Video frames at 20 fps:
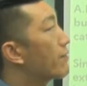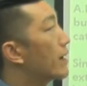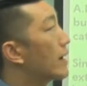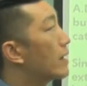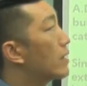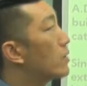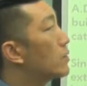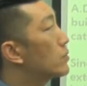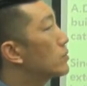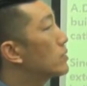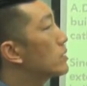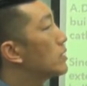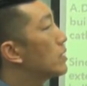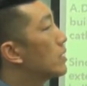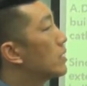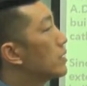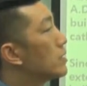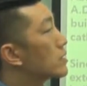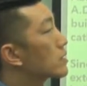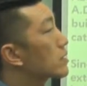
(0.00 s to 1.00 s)
found
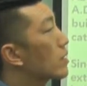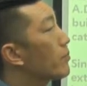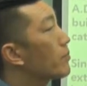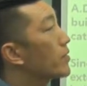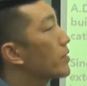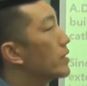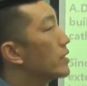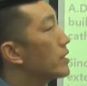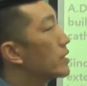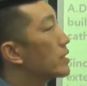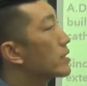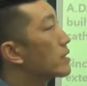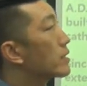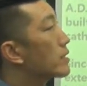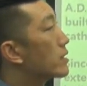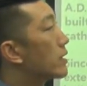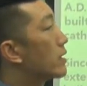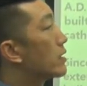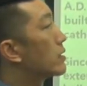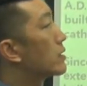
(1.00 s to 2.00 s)

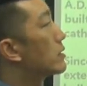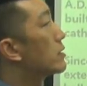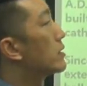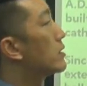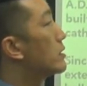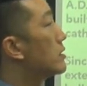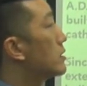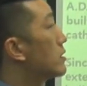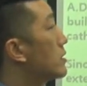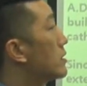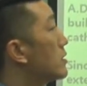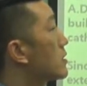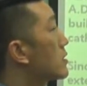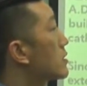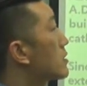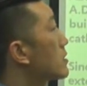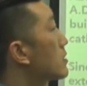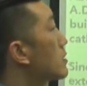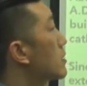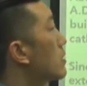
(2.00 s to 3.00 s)
something that
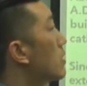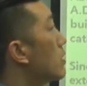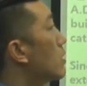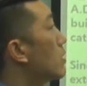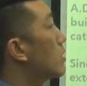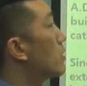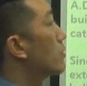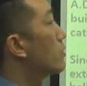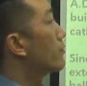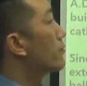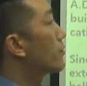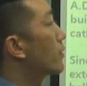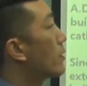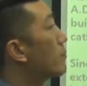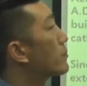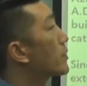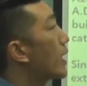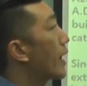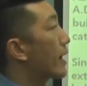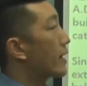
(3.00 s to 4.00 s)
is
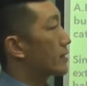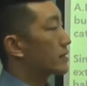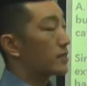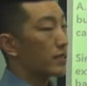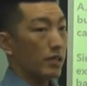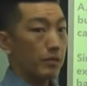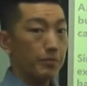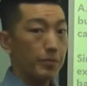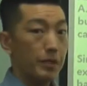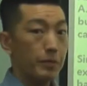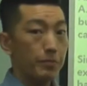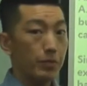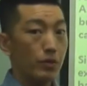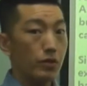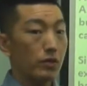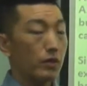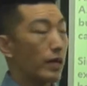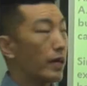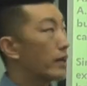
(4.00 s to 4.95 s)
from the Aztec people,